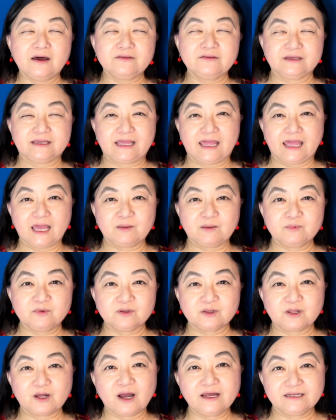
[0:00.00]
camel
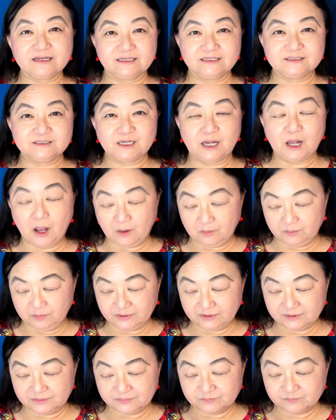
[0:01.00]
got his hump
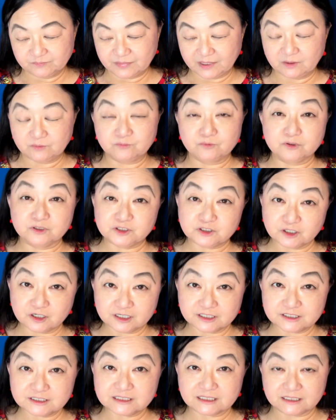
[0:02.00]
by
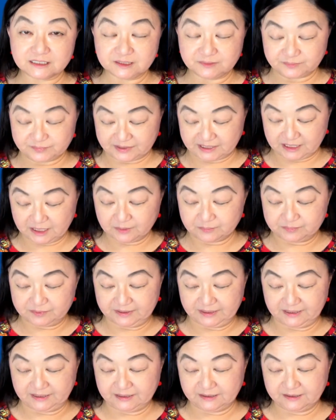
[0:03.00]

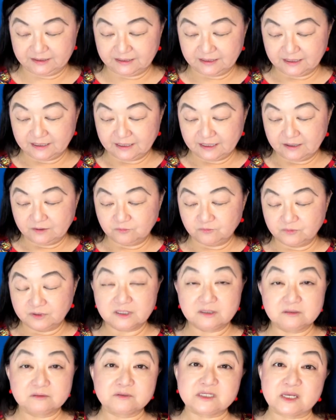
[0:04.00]
Kipling.
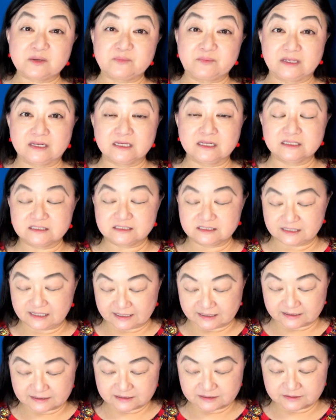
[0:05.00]
William J. Bennett
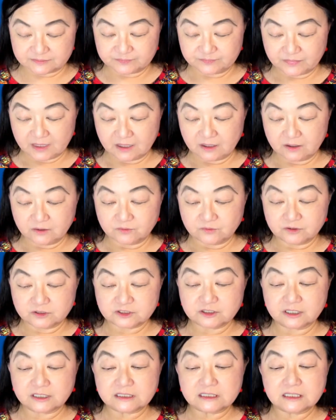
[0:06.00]
says
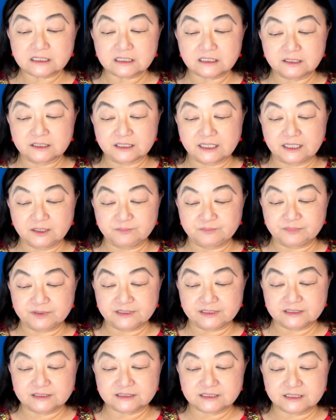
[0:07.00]

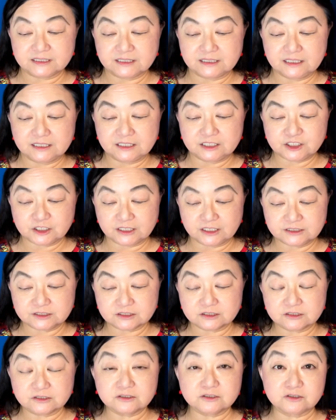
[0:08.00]
Kipling's
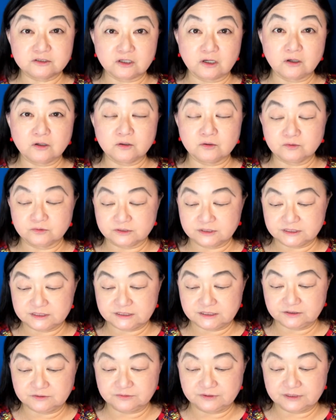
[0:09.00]
Just So
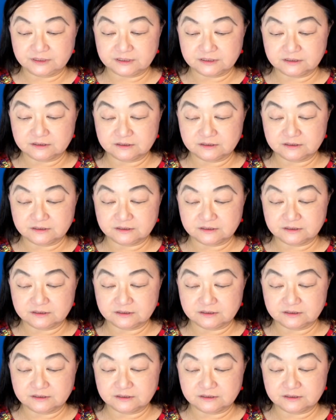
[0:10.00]
series,